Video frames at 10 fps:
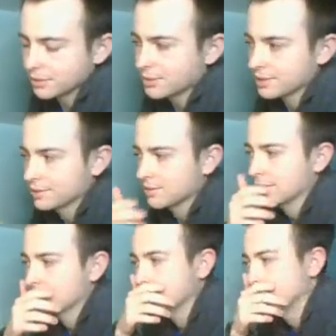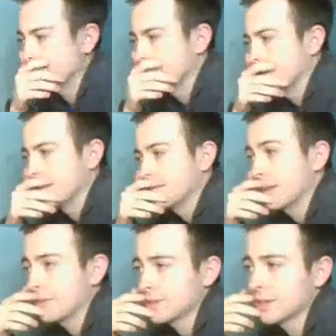Lucas and...
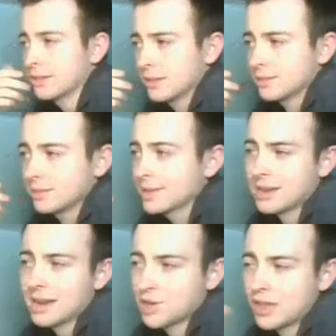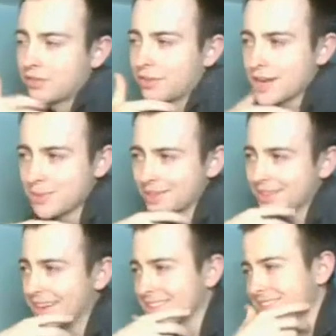Later Fresh God, thank you. It's not actually that fresh, but
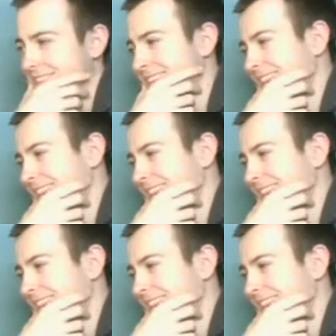thanks.